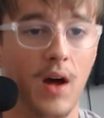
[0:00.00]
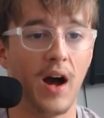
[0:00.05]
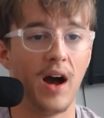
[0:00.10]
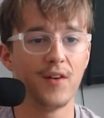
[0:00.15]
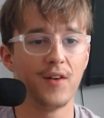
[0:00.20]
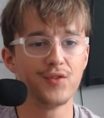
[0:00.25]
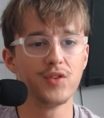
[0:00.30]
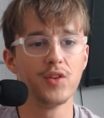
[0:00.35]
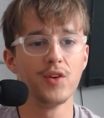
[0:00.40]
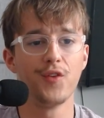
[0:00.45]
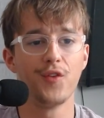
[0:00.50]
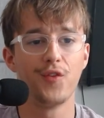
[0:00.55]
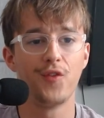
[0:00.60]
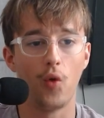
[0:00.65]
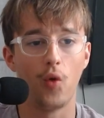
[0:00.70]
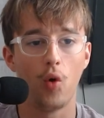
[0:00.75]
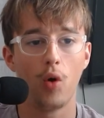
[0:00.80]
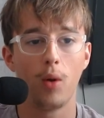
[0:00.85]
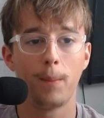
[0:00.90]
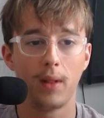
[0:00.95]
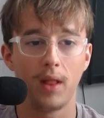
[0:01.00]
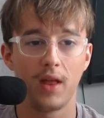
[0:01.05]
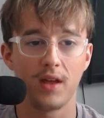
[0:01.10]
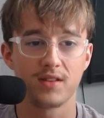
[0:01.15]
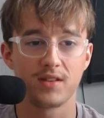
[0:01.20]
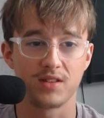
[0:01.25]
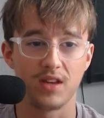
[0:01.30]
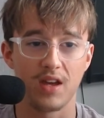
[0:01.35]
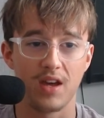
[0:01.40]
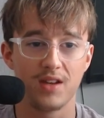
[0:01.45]
After 4
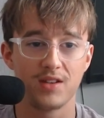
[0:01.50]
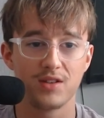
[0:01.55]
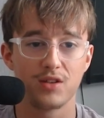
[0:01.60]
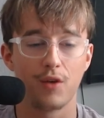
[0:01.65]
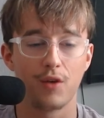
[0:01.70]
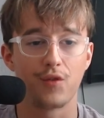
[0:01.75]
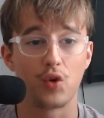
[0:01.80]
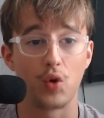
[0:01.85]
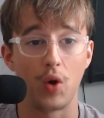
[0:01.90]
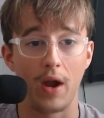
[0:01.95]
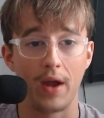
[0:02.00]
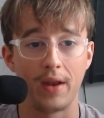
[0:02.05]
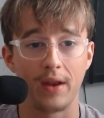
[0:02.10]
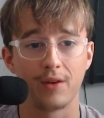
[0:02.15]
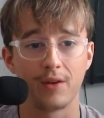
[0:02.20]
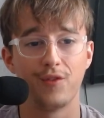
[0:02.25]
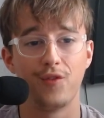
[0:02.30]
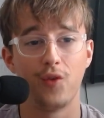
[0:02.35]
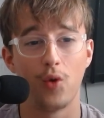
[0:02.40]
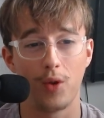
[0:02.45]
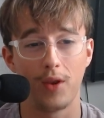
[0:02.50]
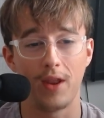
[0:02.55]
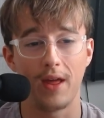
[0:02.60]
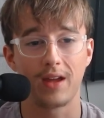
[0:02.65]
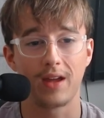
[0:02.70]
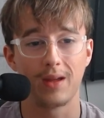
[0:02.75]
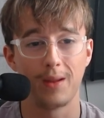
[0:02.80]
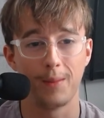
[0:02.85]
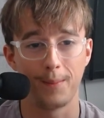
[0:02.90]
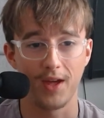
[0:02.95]
plus years of grinding
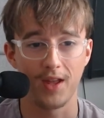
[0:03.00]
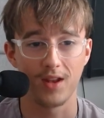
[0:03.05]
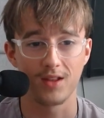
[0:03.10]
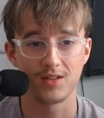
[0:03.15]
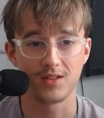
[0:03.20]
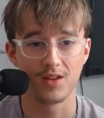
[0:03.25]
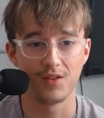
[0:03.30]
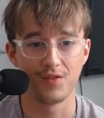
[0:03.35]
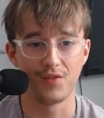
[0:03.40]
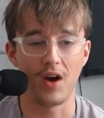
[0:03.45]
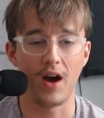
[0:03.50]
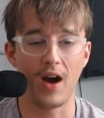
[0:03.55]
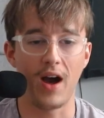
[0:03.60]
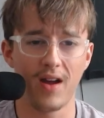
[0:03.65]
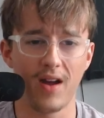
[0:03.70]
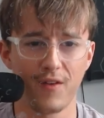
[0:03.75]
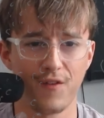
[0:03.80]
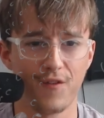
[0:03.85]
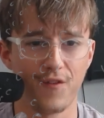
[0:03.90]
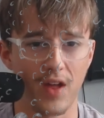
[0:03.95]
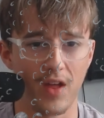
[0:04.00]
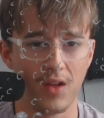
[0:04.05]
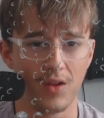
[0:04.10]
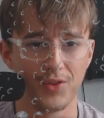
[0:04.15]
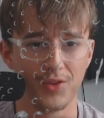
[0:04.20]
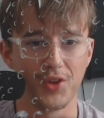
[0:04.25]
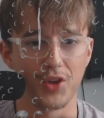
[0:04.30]
Fortnite competitive, I failed